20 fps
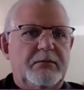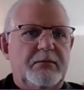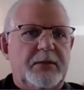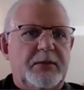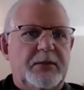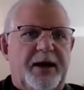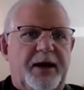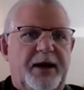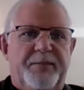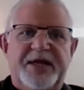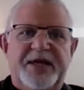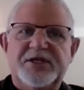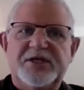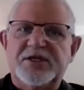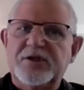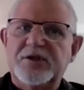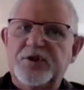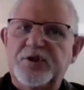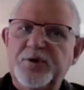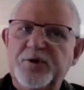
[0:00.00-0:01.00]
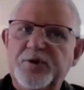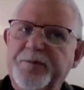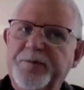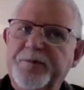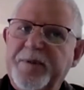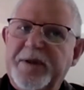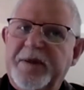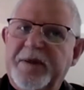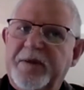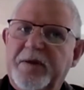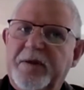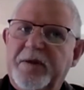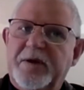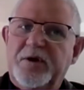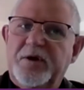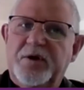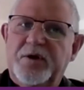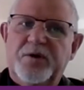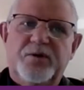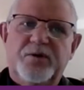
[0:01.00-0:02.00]
I mentioned to
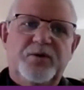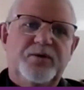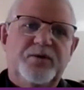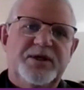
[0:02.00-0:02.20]
you